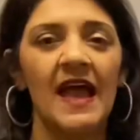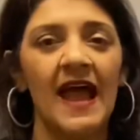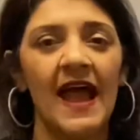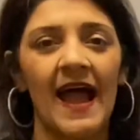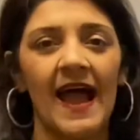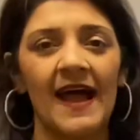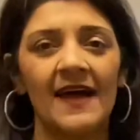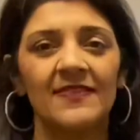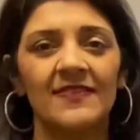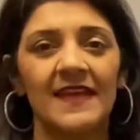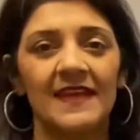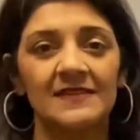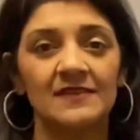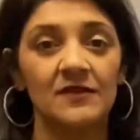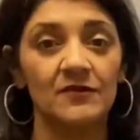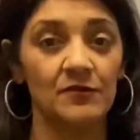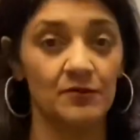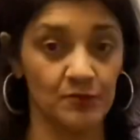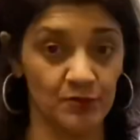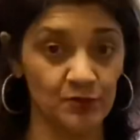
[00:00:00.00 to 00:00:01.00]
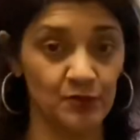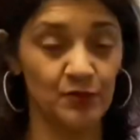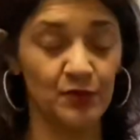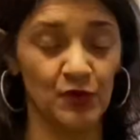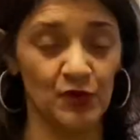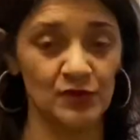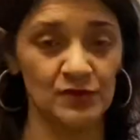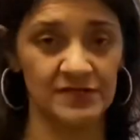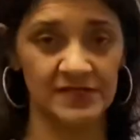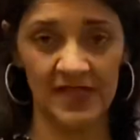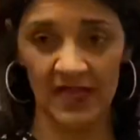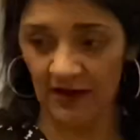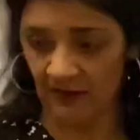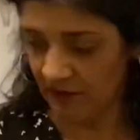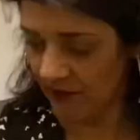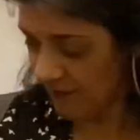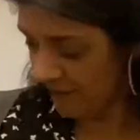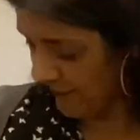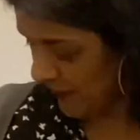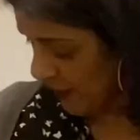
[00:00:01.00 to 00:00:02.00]
and then put a
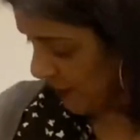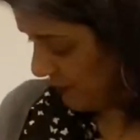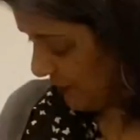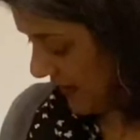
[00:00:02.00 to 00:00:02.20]
review